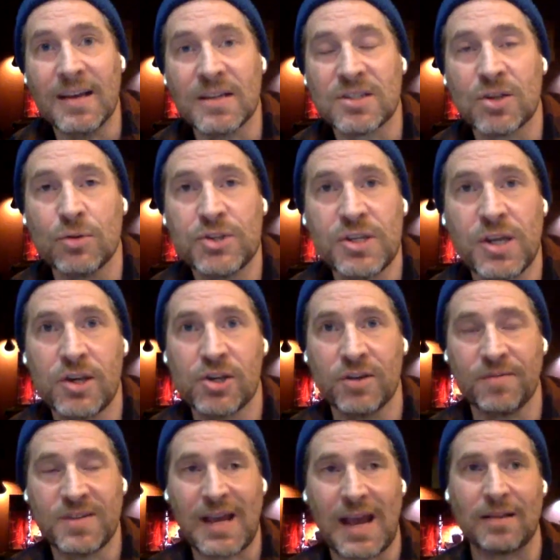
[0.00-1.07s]
Association
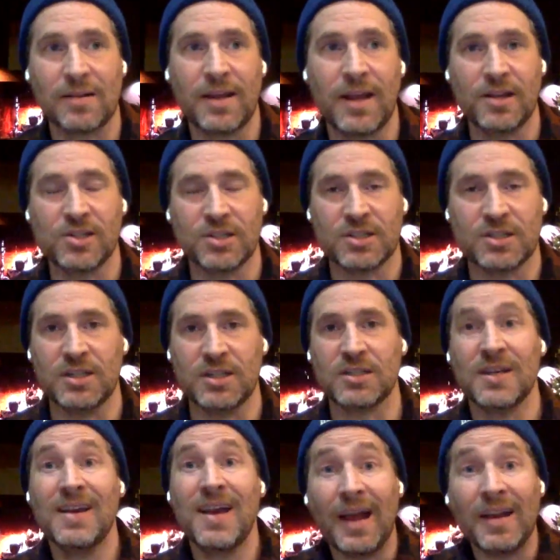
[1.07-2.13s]
of Talent Agencies.
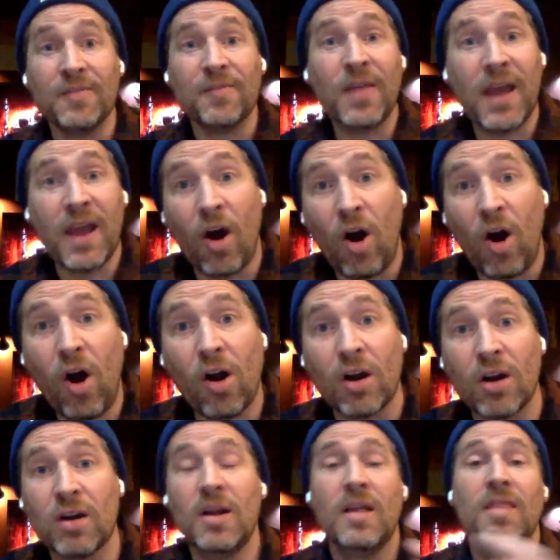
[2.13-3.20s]
And if they
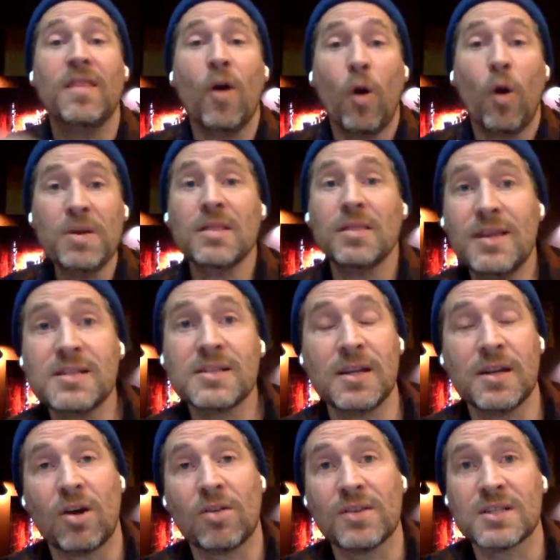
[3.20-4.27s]
are, they'll be listed
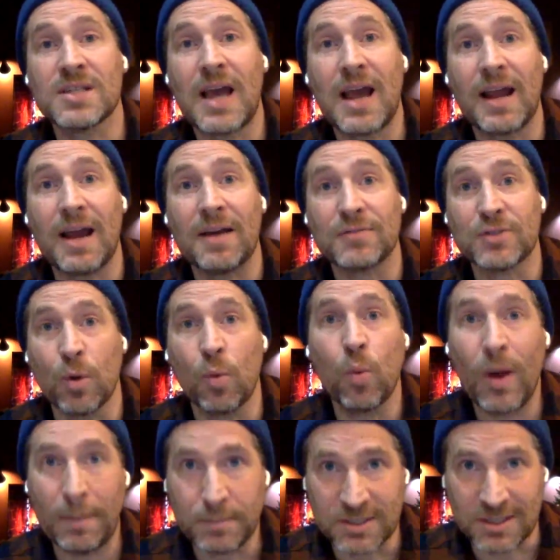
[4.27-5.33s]
on the SAG-AFTRA
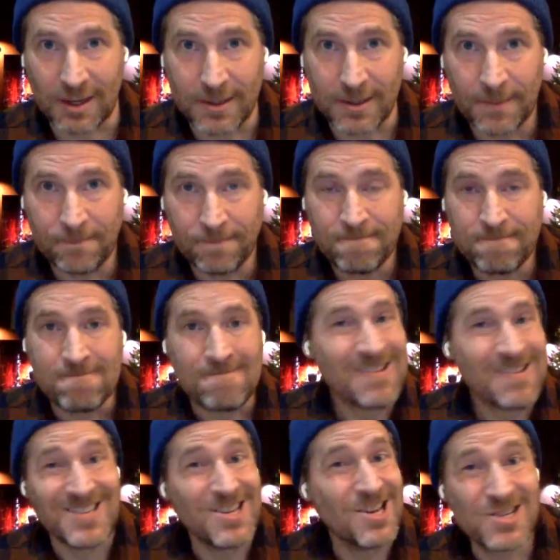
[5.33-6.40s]
website.
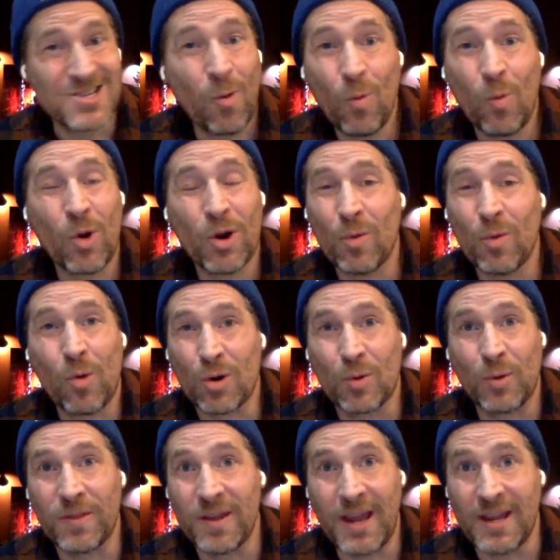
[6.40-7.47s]
You don't want to work
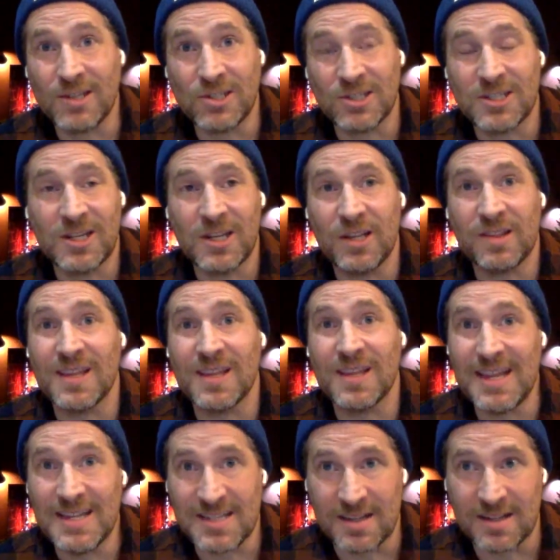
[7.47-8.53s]
with an agency that
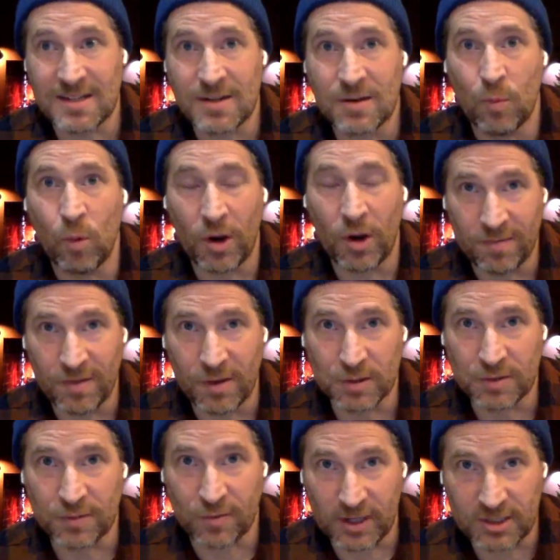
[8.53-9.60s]
isn't one of those
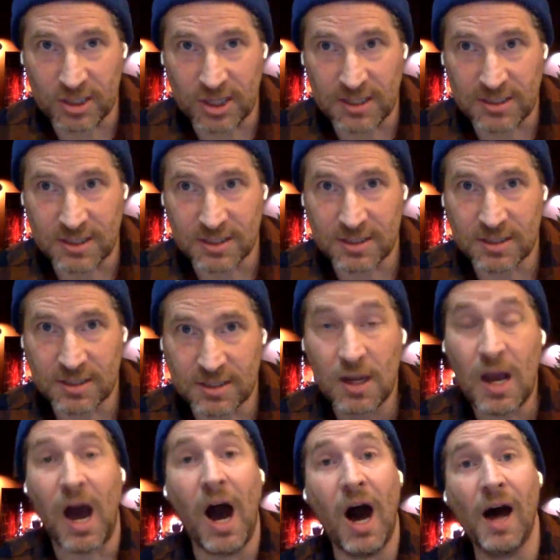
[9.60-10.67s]
franchises,
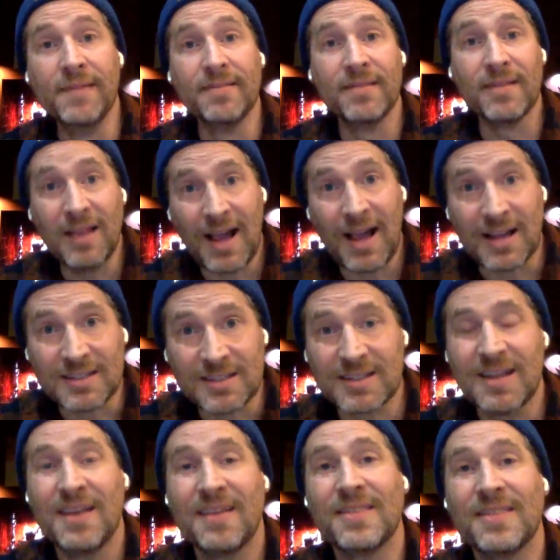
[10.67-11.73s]
unless
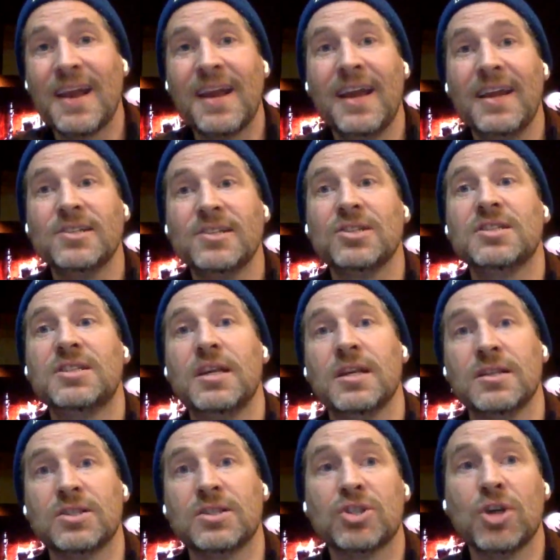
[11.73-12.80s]
that agency
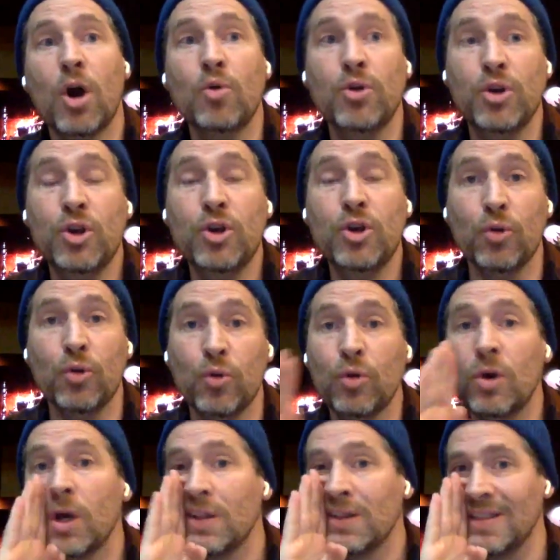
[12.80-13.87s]
is so new,
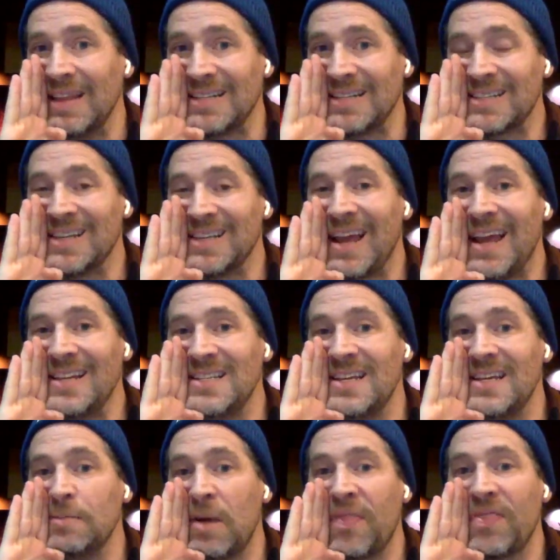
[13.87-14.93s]
less than
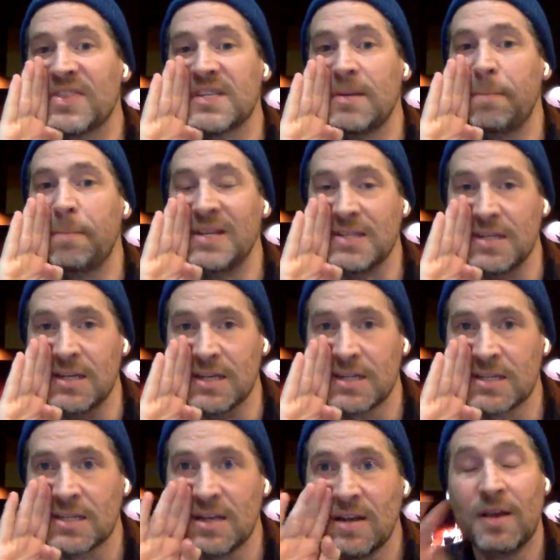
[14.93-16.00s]
18 months in
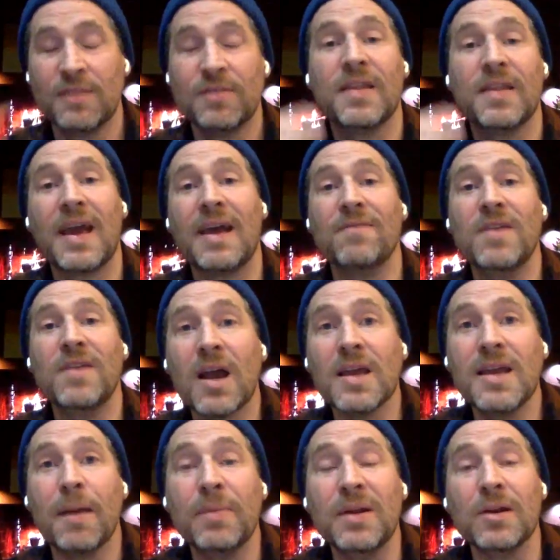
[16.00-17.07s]
business, that they have not
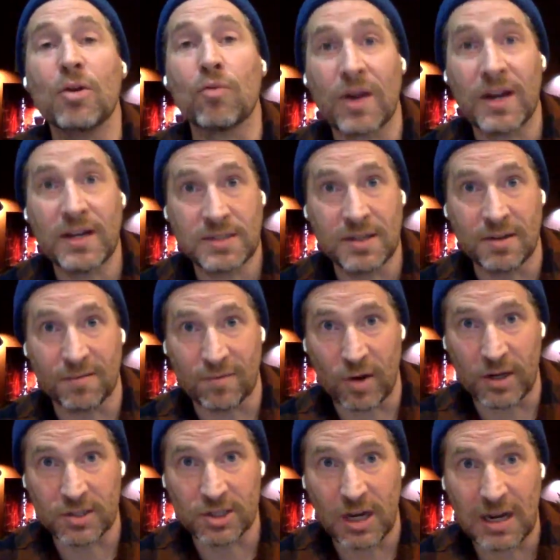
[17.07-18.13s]
yet been granted a
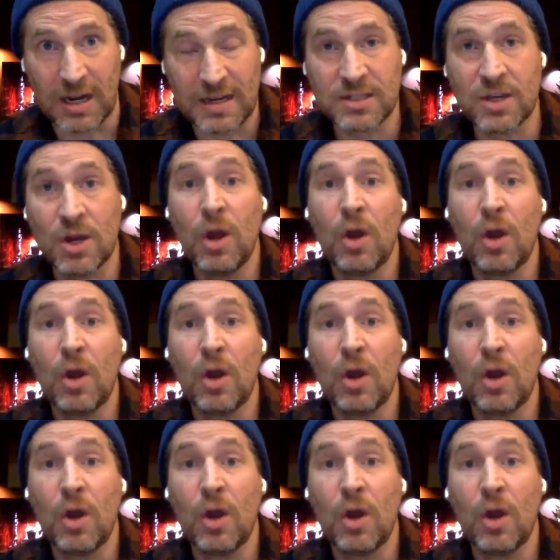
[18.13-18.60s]
franchise.